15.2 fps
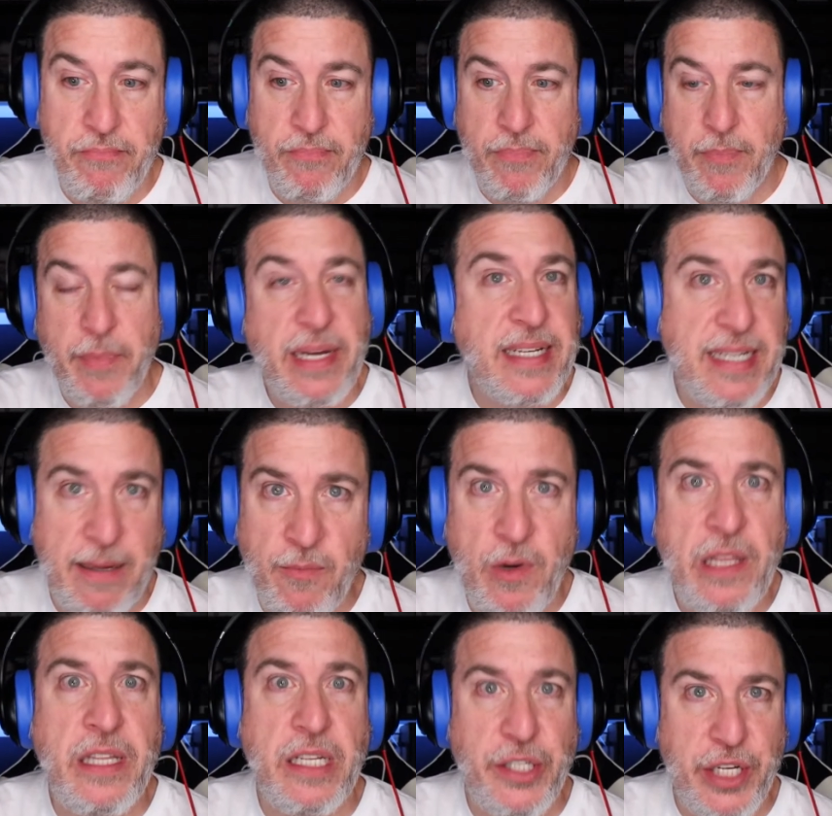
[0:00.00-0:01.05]
Because I'm
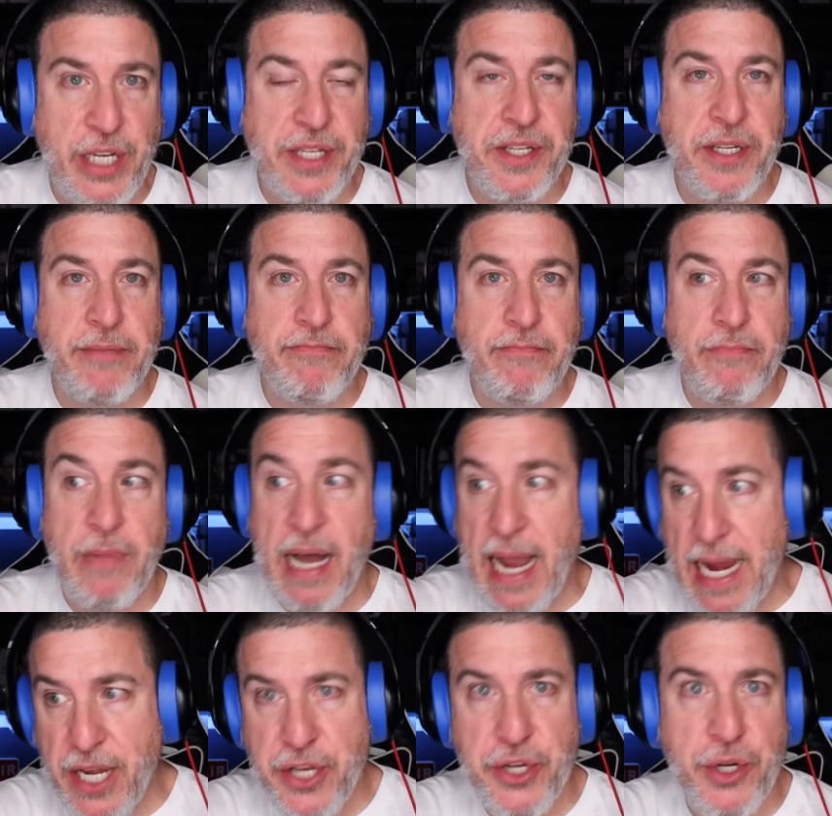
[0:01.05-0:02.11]
with you, Justin. I
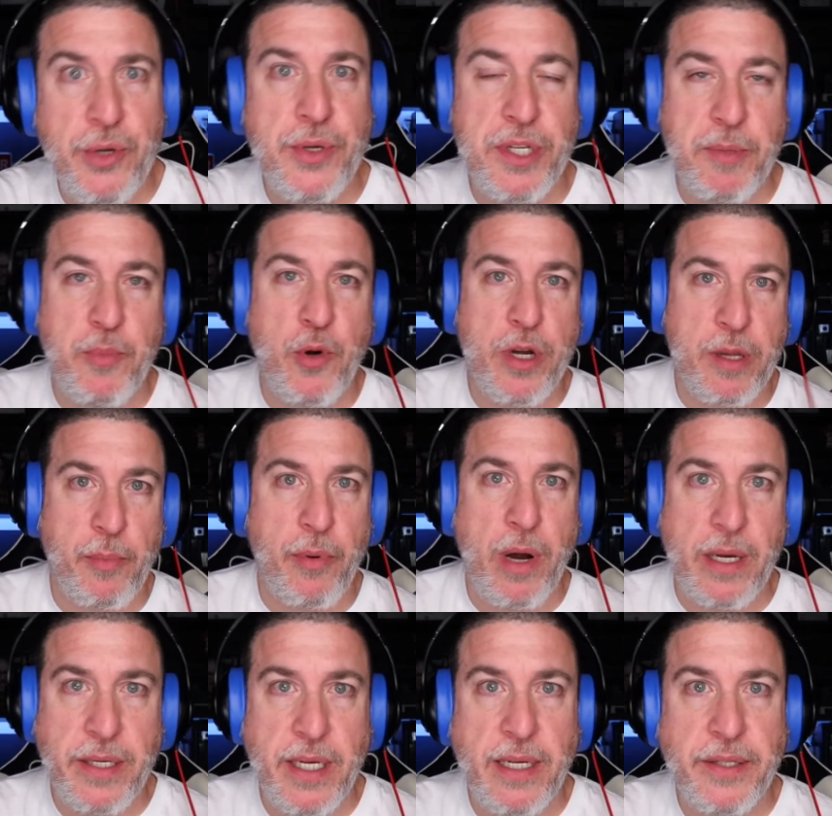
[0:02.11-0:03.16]
too support the
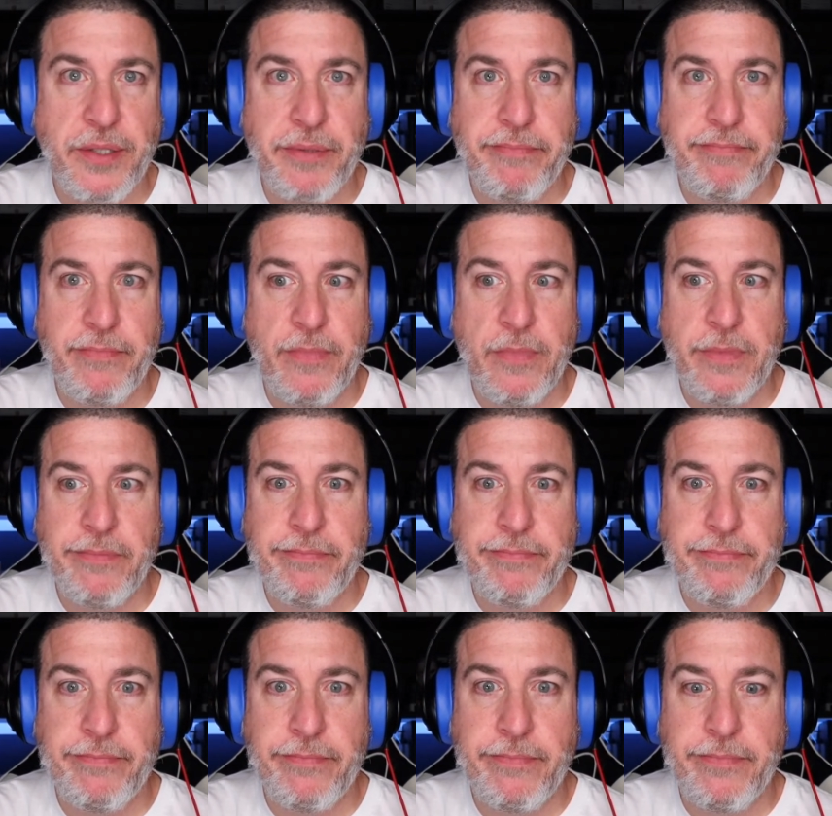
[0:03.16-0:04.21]
process.
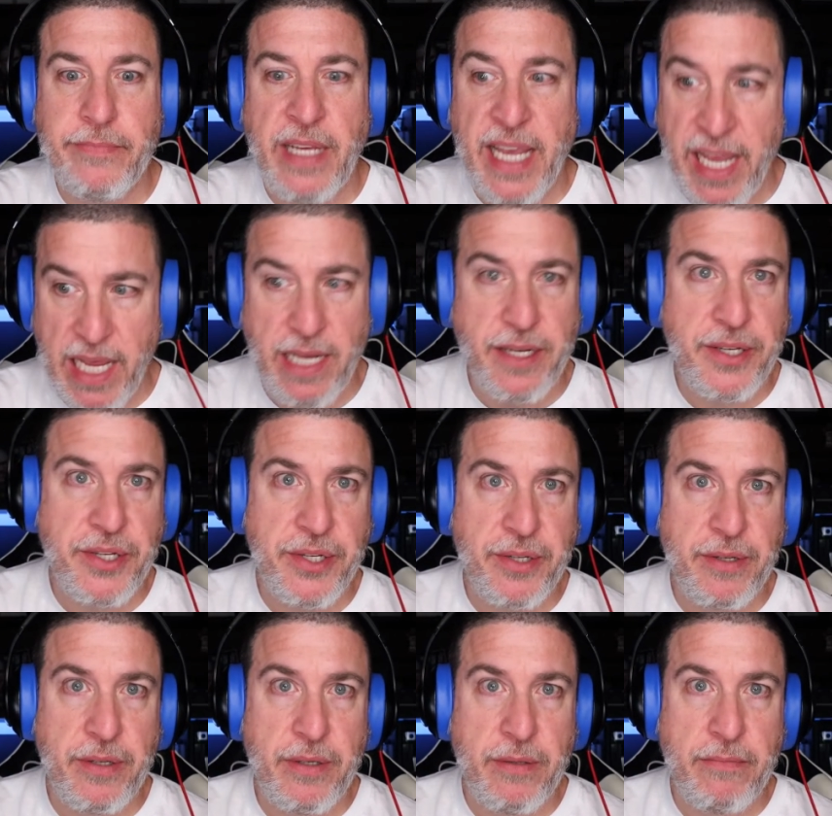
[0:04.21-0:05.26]
Hence,
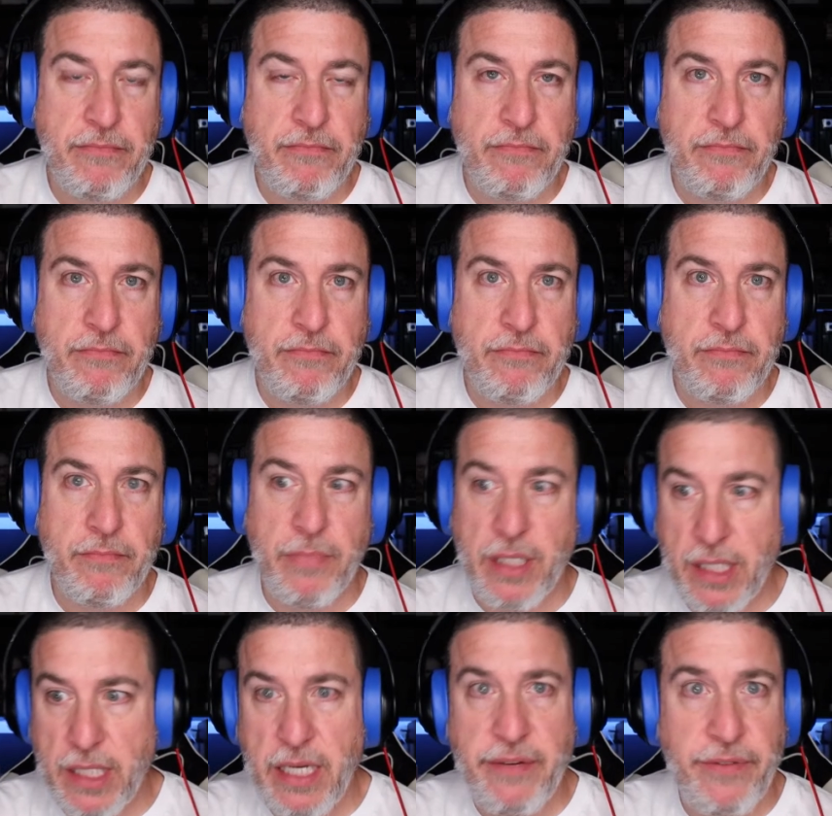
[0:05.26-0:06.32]

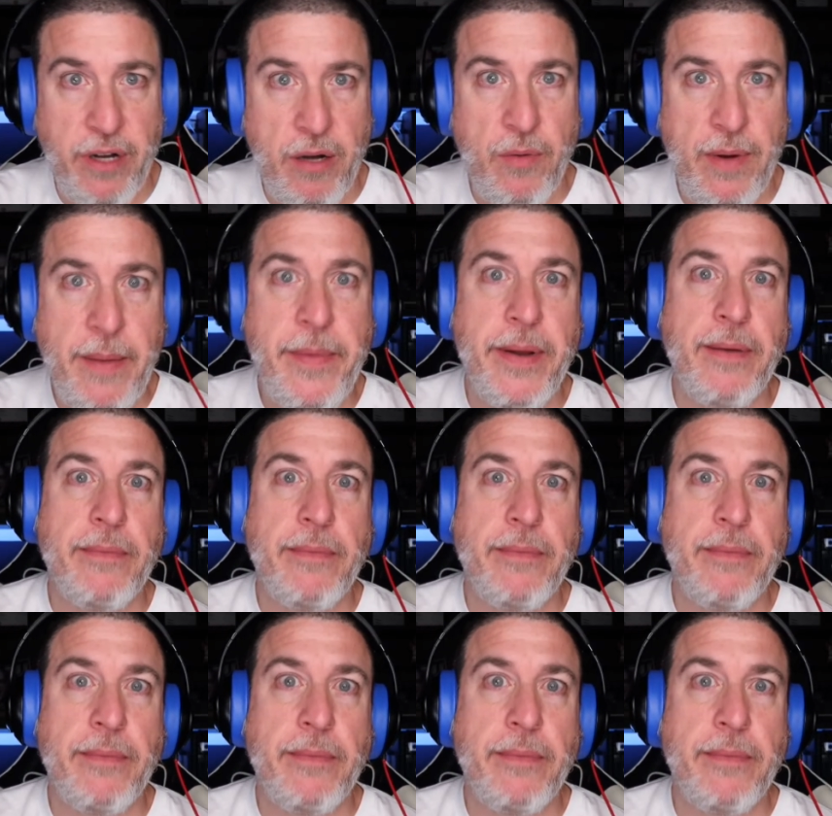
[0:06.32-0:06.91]
believe all women.